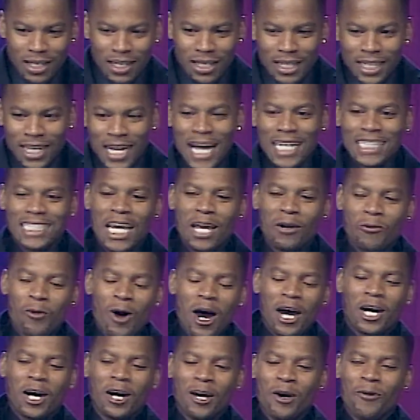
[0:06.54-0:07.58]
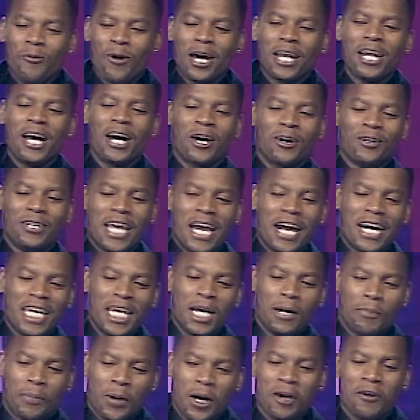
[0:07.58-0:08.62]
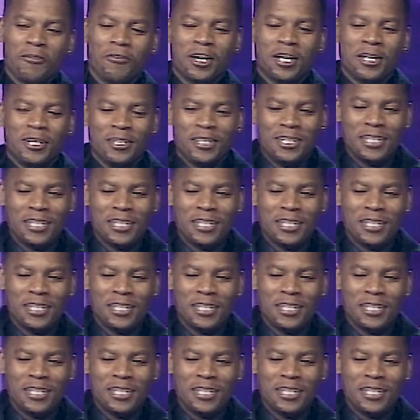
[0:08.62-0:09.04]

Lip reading: Got that one uncle, now he a pervert,